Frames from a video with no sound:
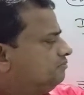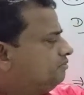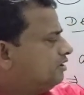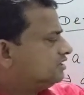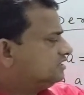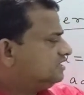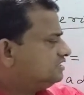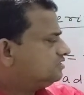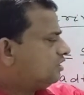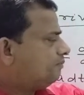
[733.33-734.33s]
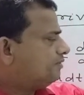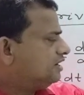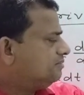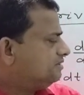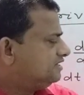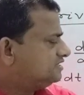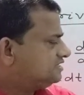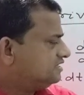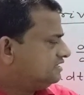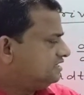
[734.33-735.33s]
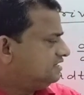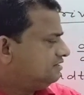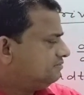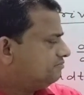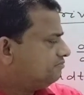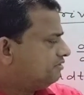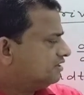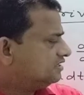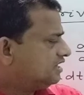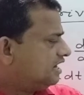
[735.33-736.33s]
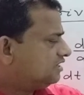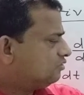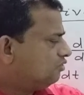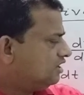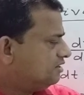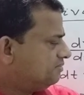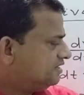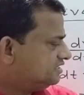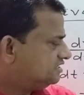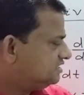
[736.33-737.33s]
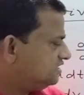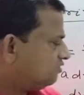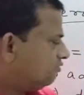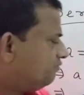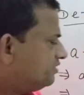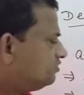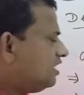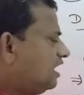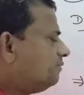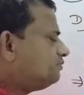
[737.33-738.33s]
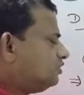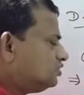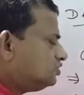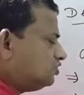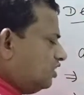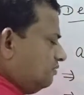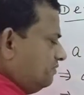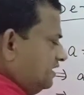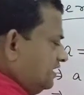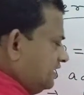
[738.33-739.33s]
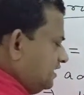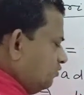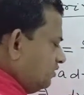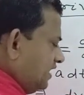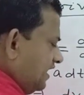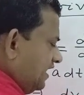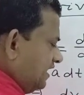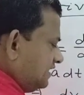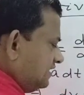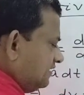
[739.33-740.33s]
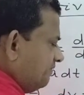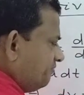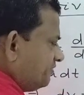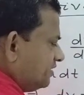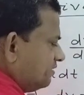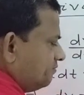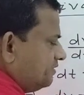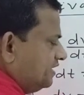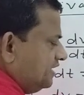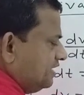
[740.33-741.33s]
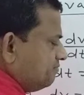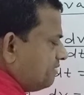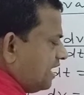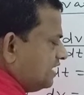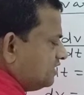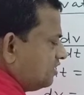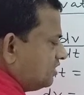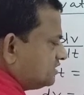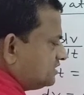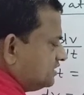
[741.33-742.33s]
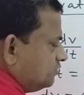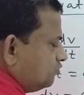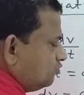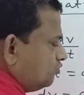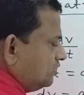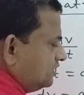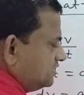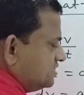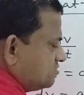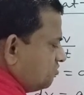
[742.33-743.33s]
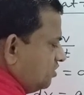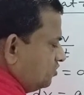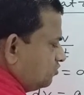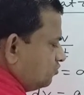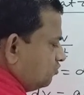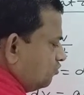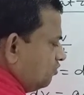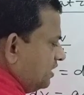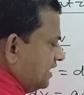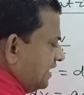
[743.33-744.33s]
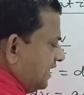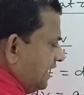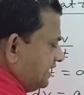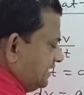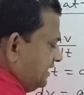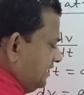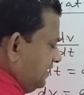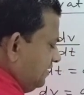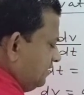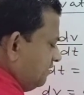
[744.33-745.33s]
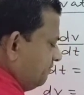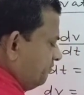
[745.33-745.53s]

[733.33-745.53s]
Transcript: For this upper limit is t, for that lower limit is 0. So after solving, you get v minus u is equal to a t.